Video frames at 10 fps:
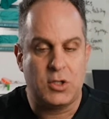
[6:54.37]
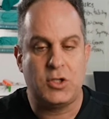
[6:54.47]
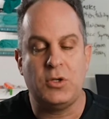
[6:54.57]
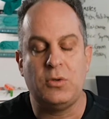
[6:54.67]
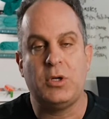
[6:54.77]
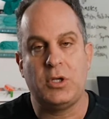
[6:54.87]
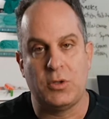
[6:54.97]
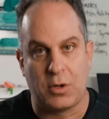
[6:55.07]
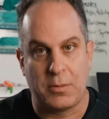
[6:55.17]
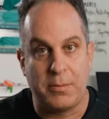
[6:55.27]
to
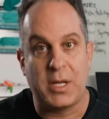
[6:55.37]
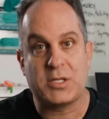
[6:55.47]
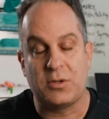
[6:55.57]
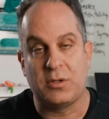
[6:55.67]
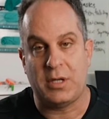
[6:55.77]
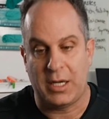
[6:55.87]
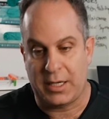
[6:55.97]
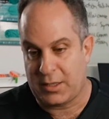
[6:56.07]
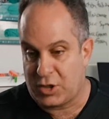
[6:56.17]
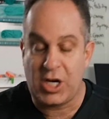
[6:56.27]
your muscle
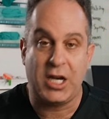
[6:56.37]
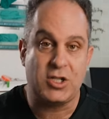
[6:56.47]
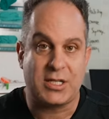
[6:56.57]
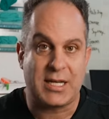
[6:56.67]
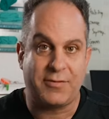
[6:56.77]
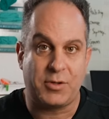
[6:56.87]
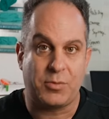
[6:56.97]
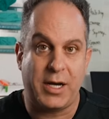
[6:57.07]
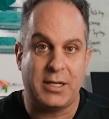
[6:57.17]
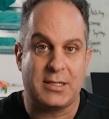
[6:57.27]
changes after
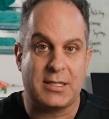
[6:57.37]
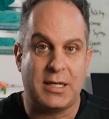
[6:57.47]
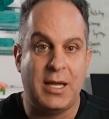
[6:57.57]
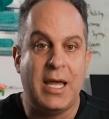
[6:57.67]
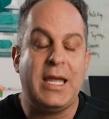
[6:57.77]
pregnancy,